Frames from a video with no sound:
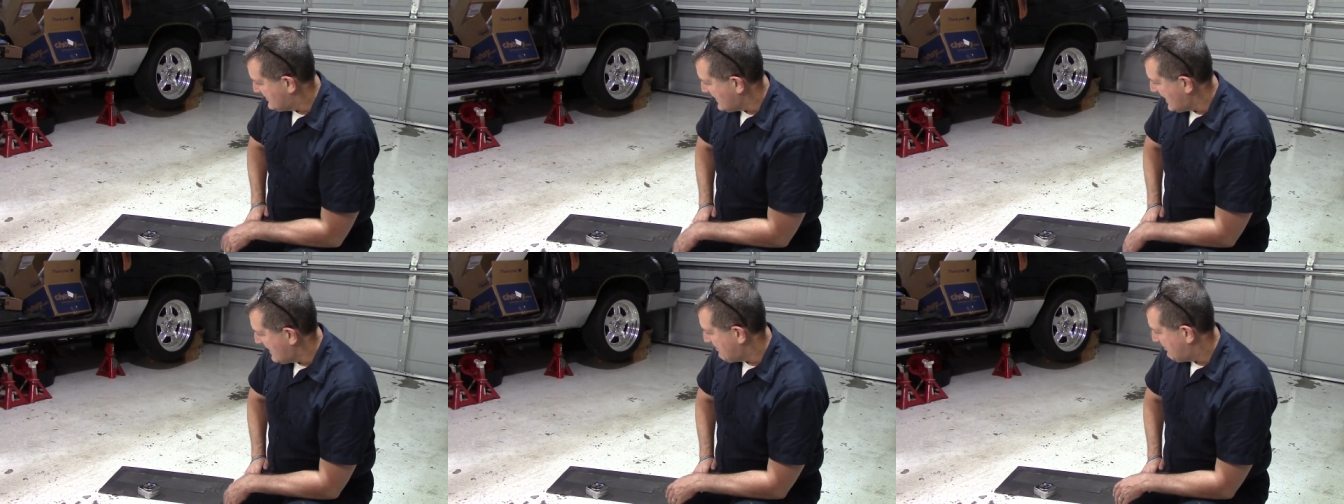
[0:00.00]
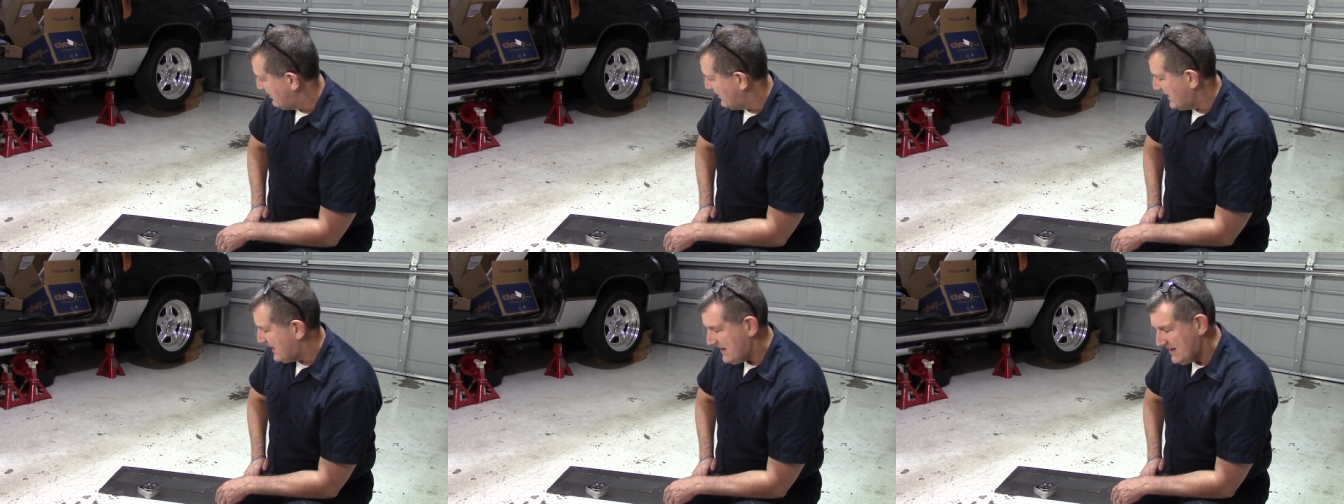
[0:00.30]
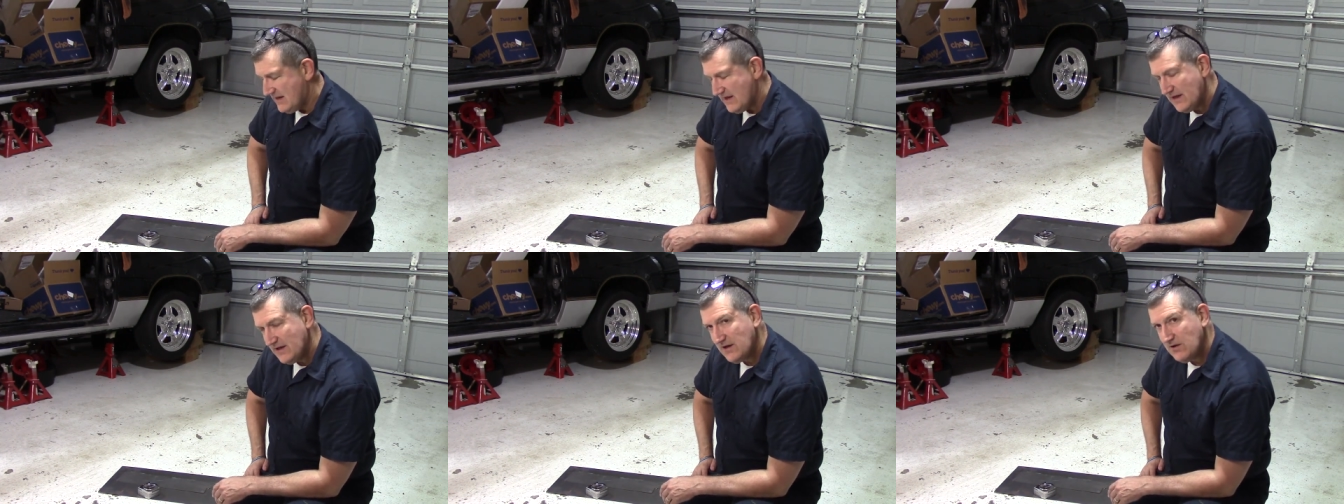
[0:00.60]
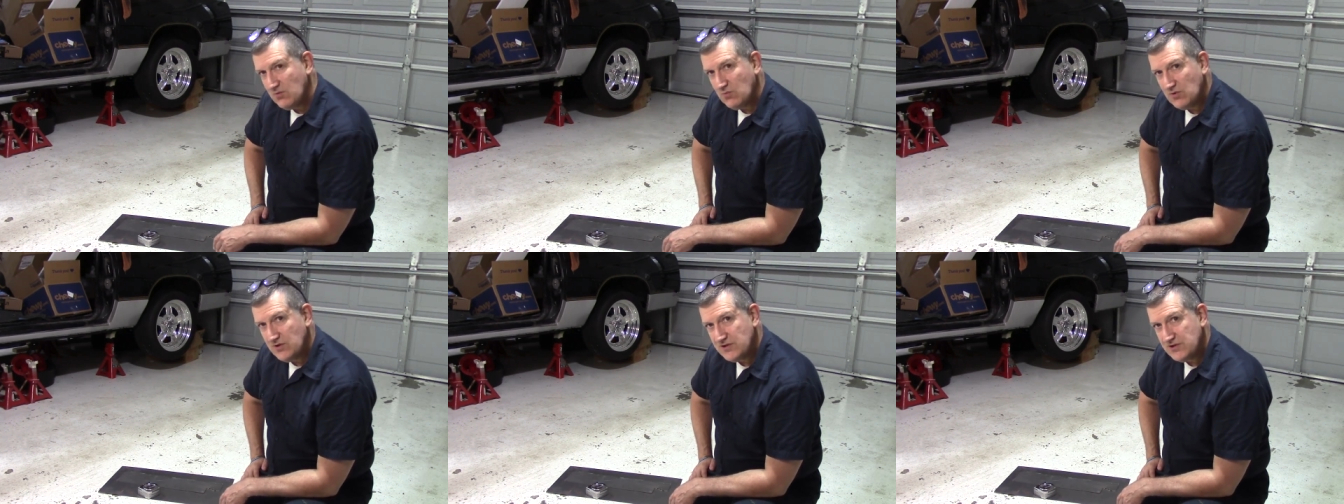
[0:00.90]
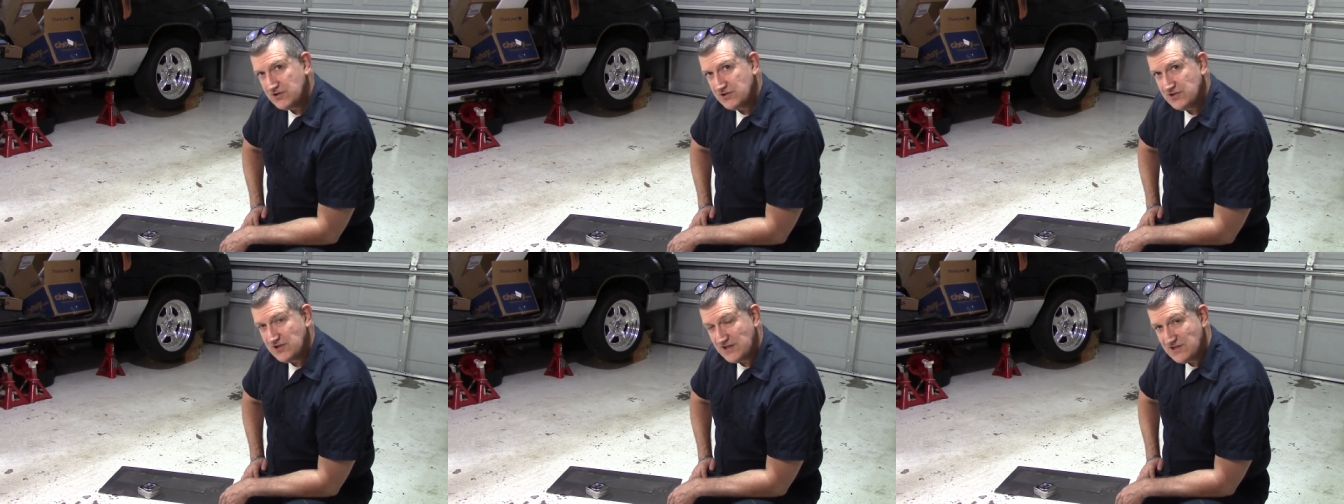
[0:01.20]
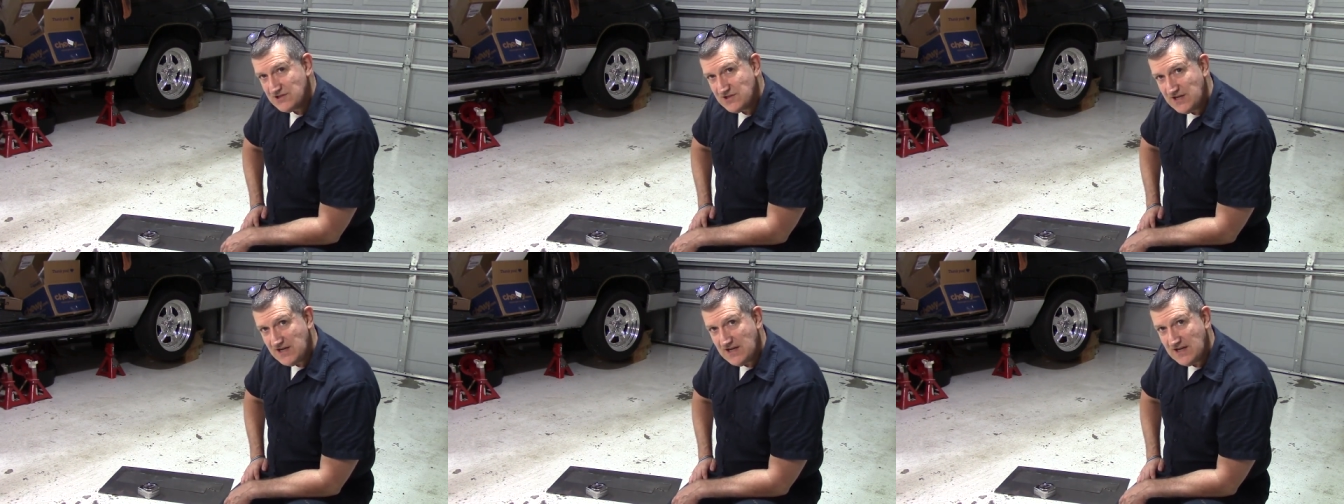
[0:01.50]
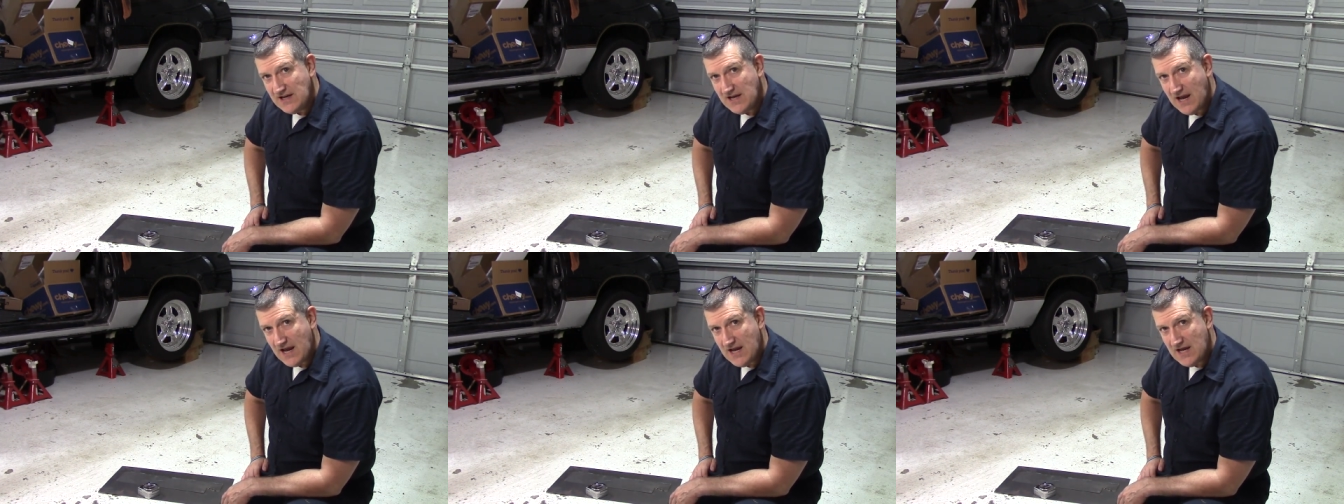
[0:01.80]
top plate and it was
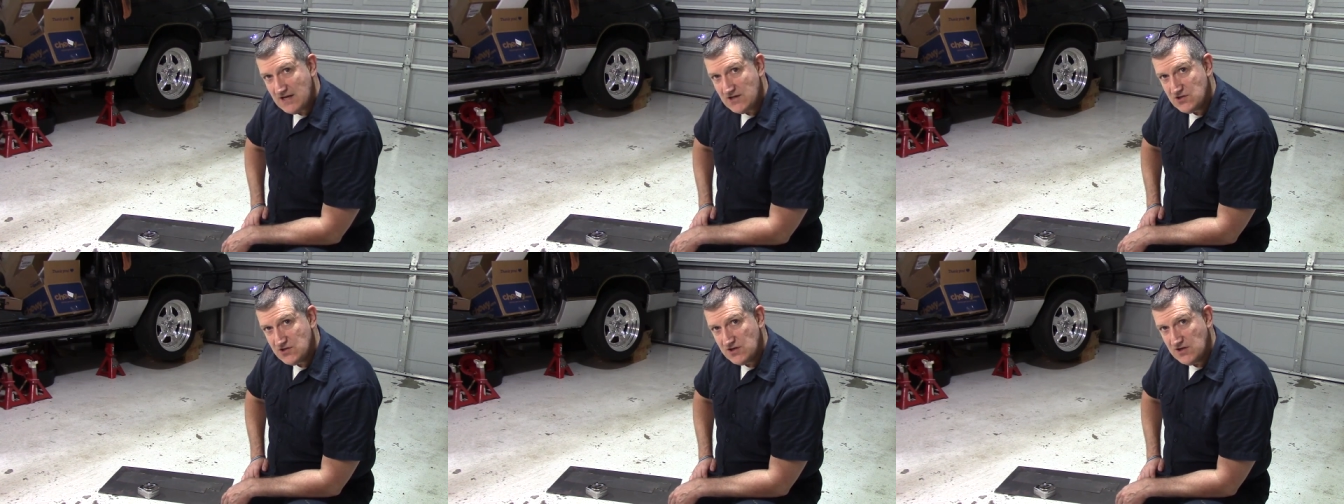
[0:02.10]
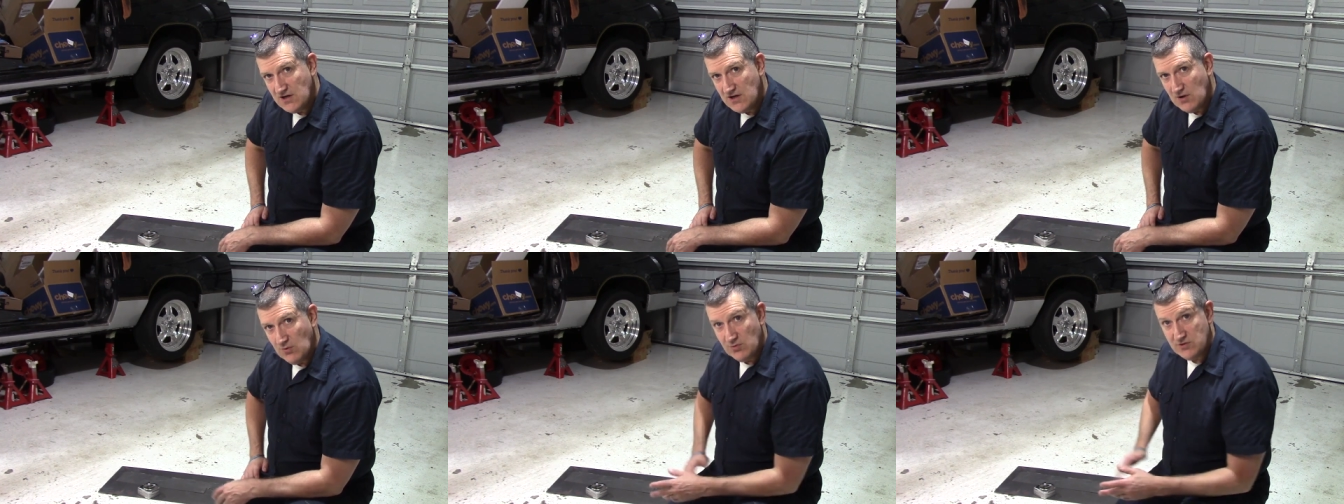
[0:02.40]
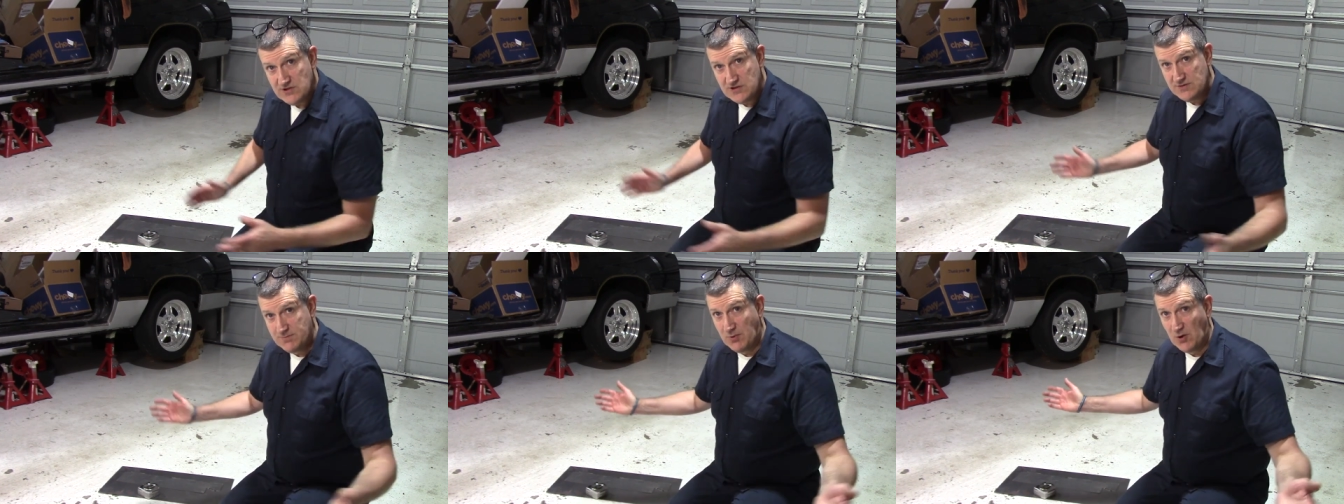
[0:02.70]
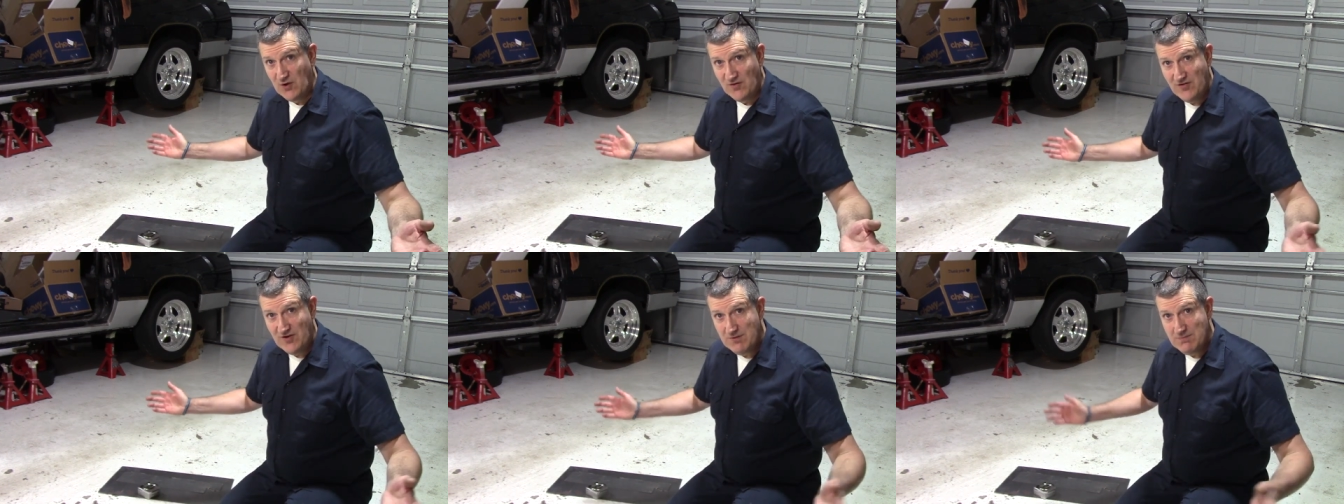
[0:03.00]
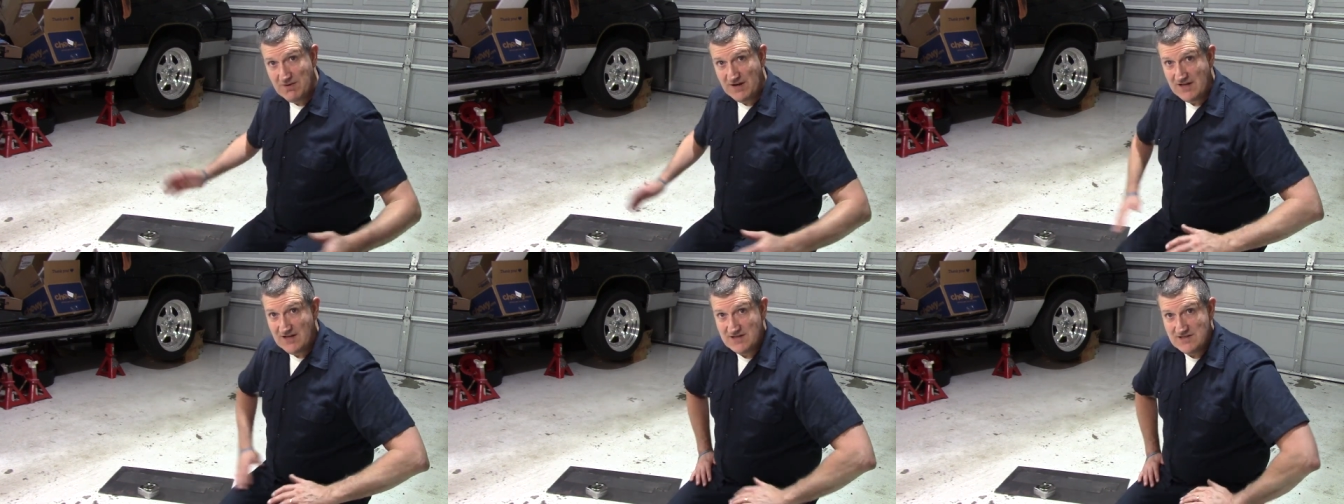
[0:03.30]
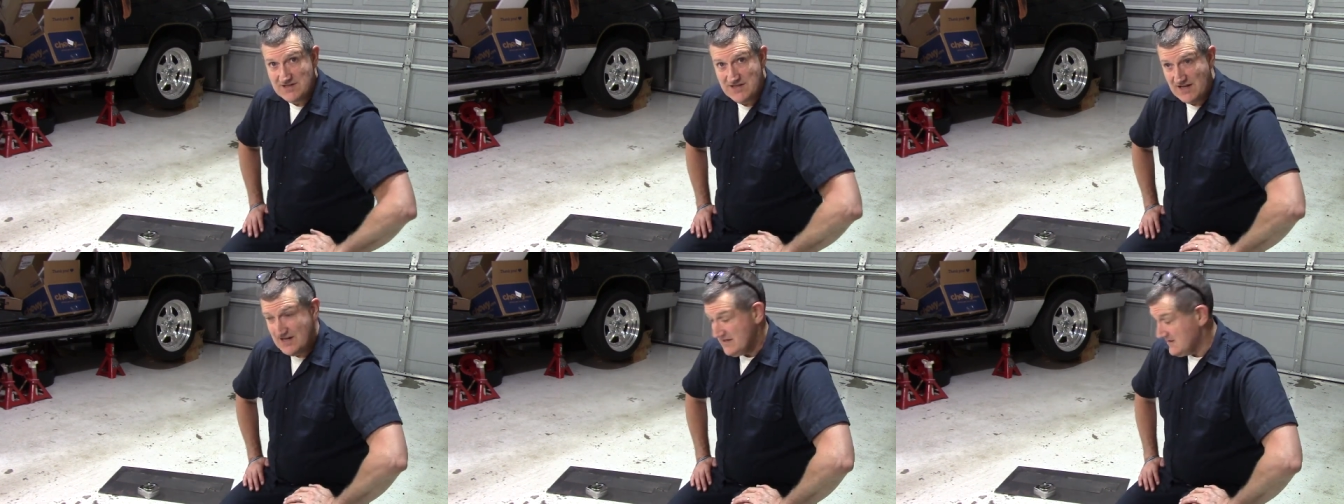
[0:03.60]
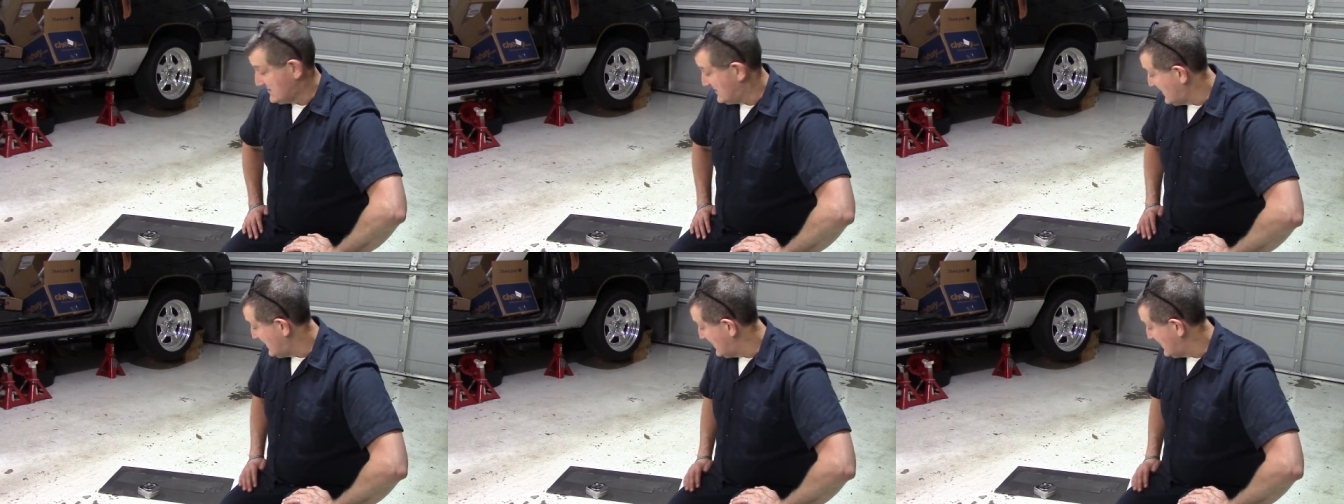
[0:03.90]
16 gauge, which is perfect because they just